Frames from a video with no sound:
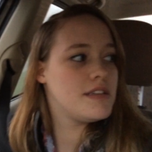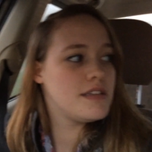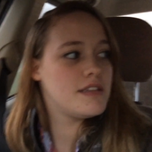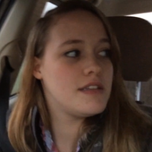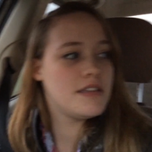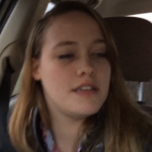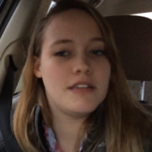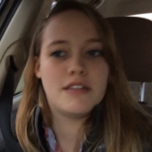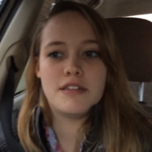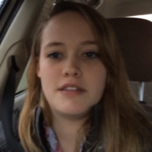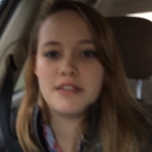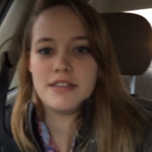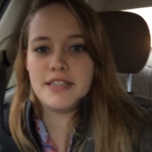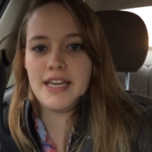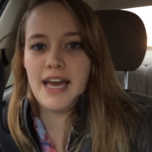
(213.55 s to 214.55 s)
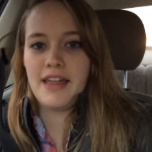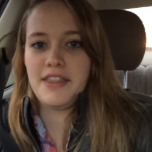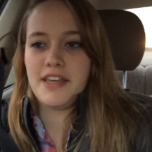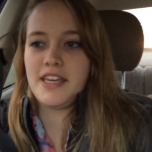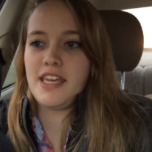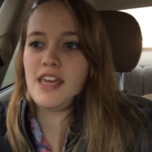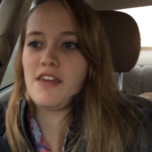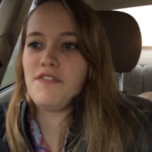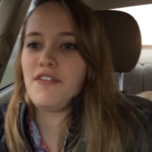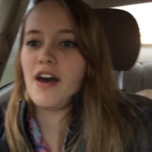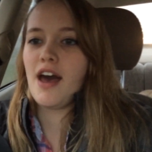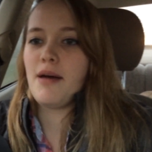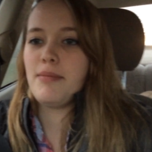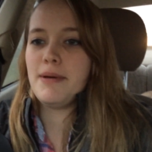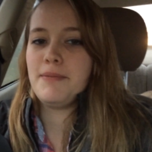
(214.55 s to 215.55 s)
key fob? Yeah, the key the
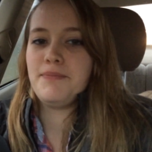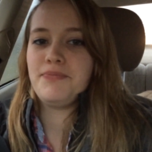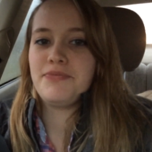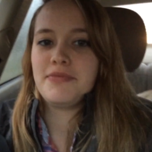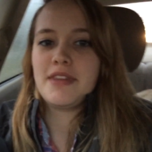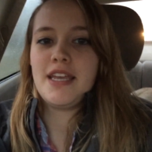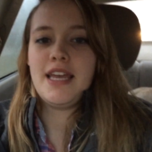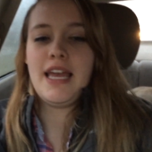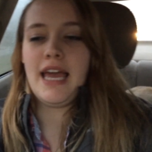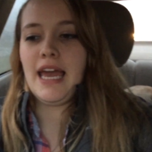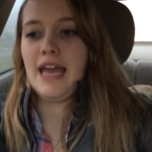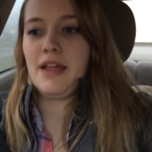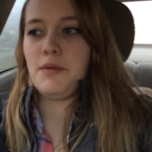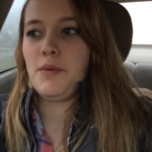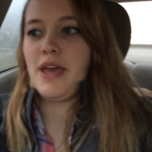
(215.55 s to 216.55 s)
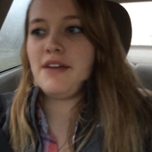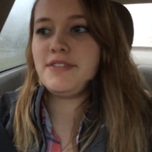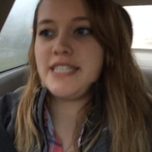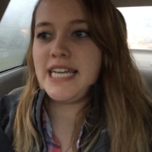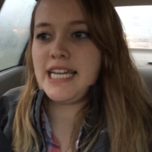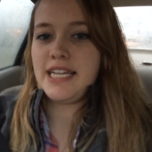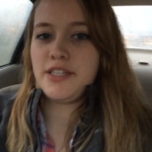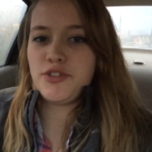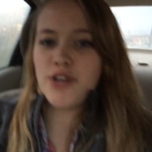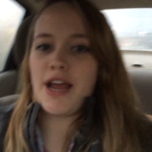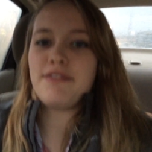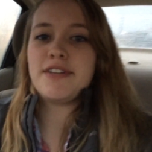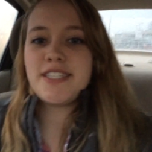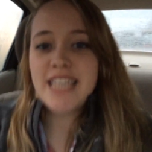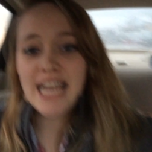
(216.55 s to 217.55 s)
fob. And we have to get his
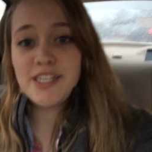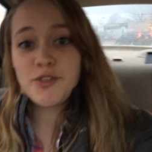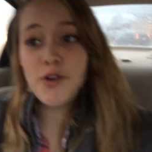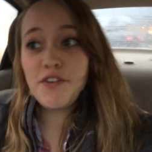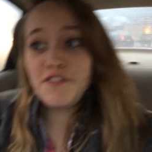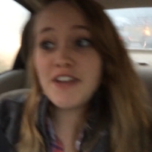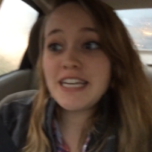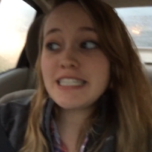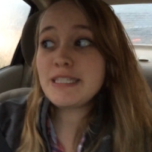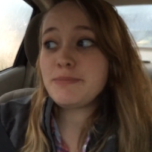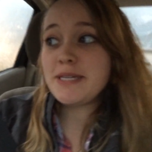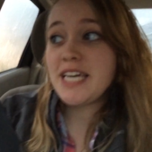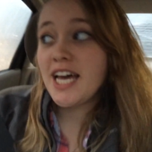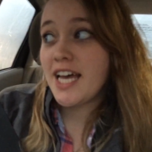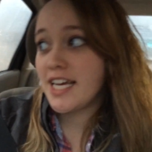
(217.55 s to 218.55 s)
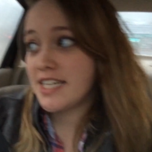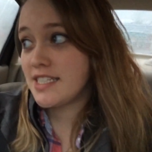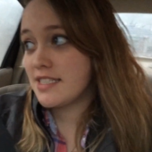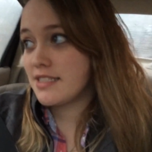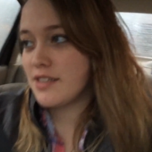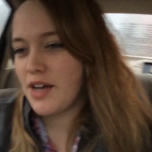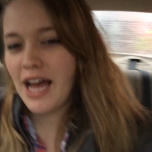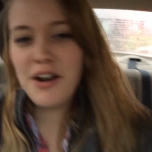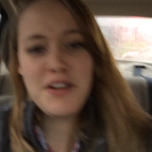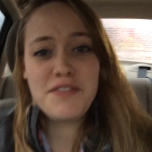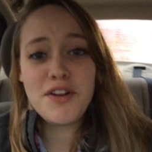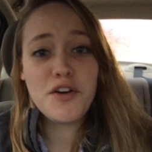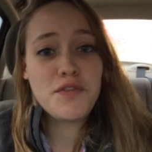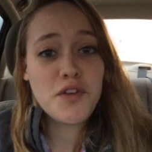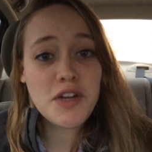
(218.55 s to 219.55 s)
driver's side door fixed because, I don't
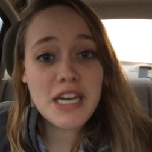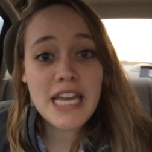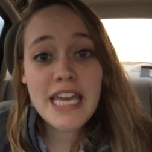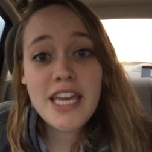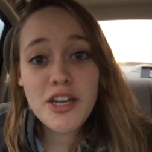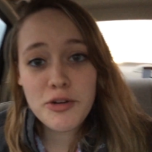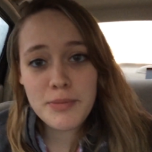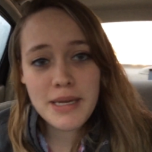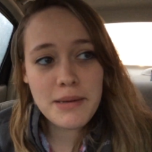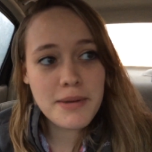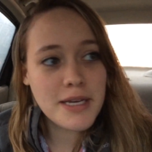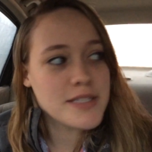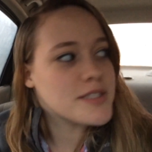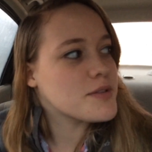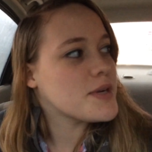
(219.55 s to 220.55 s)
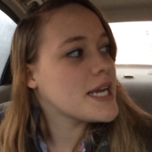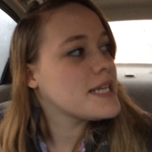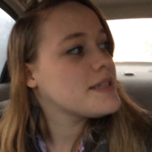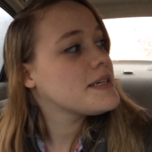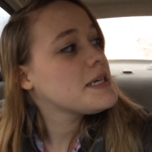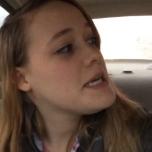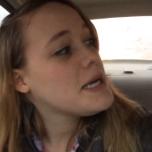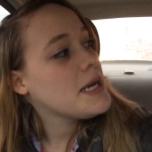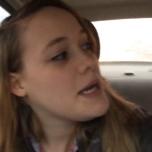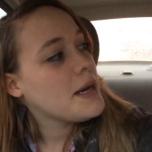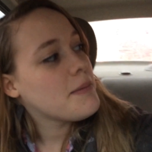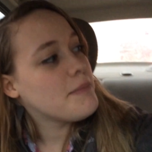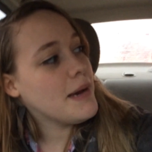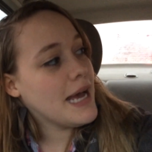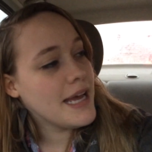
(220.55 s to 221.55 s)
even know if he he not hear me because of the rain,
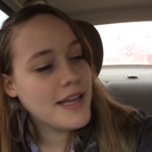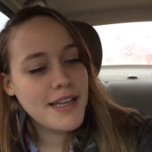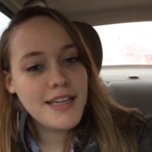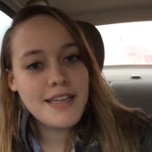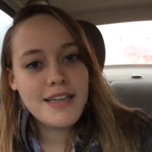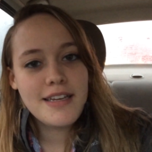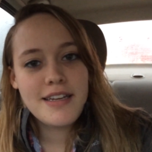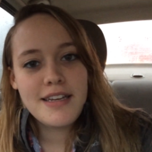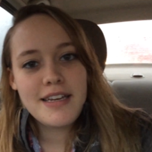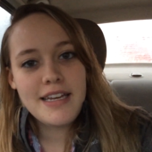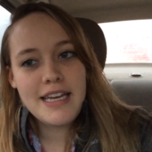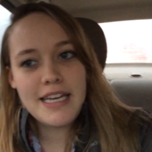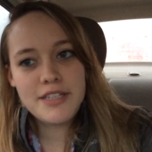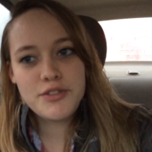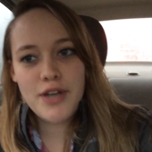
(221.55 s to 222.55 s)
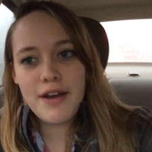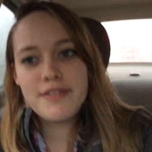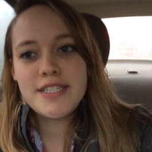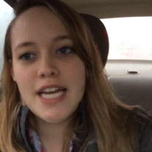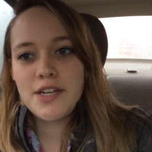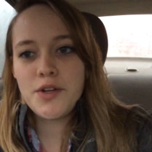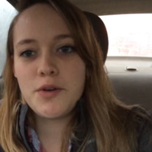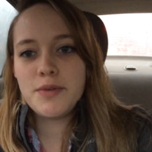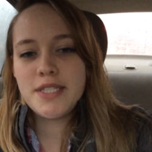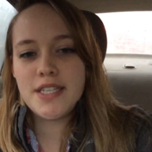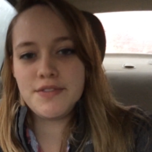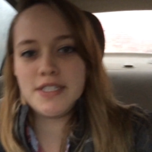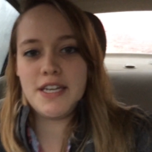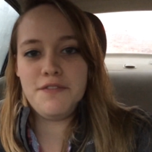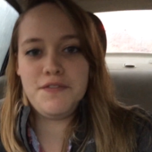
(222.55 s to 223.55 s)
but his driver's side door we
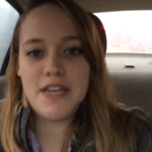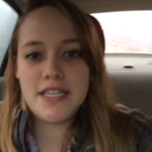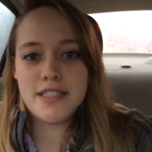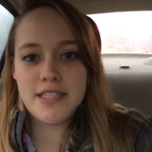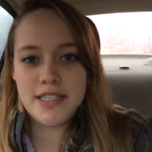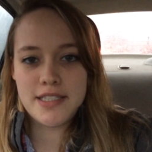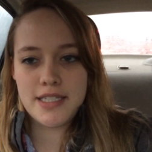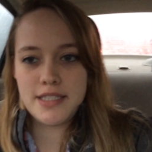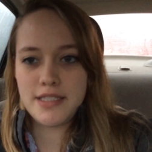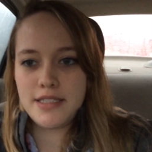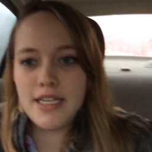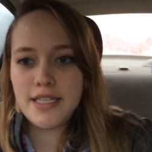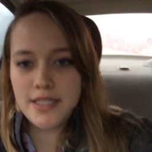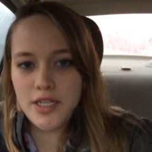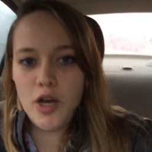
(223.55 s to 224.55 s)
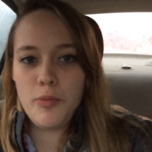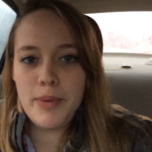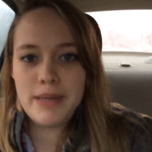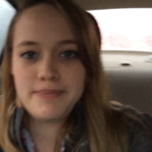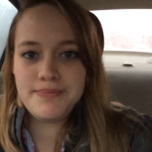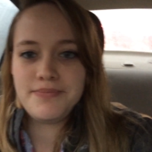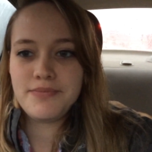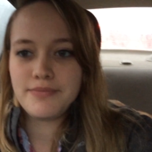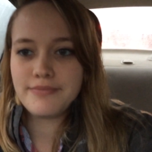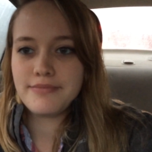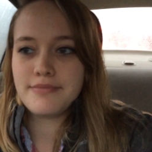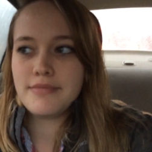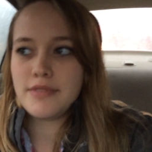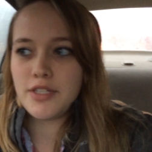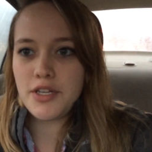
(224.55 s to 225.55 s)
still have to get fixed because it doesn't open,
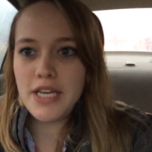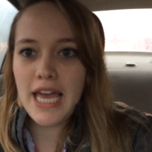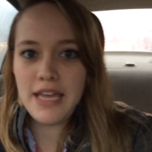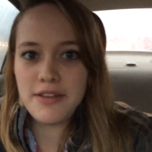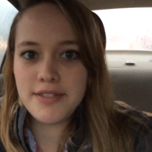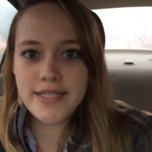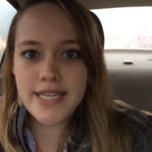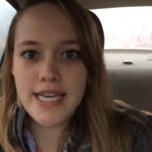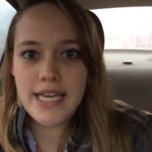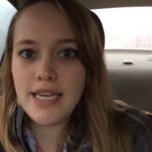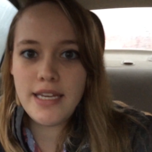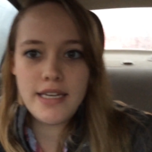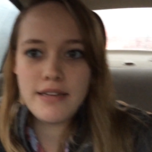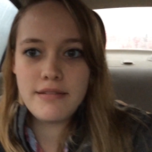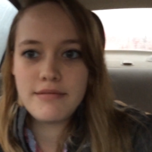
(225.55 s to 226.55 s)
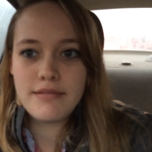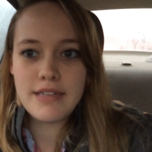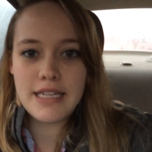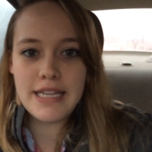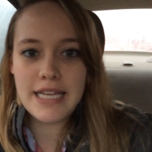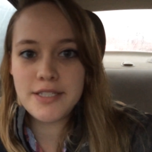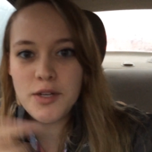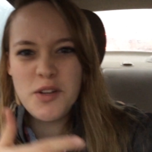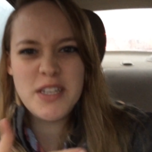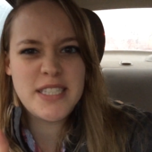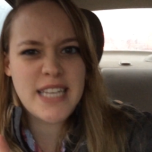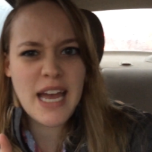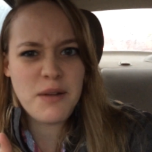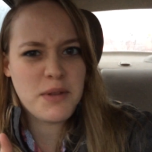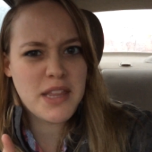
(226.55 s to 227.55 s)
so you can't use the key. And that's the
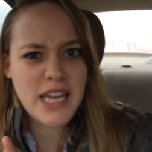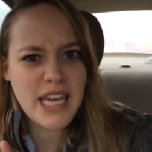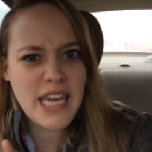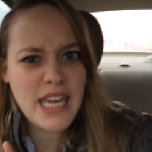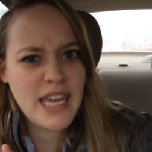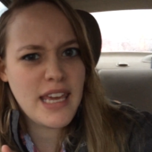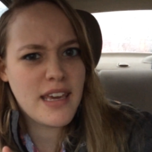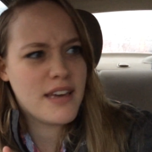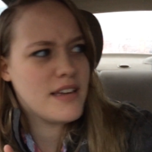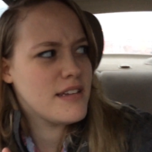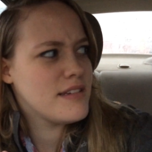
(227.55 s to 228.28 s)
only side with a key.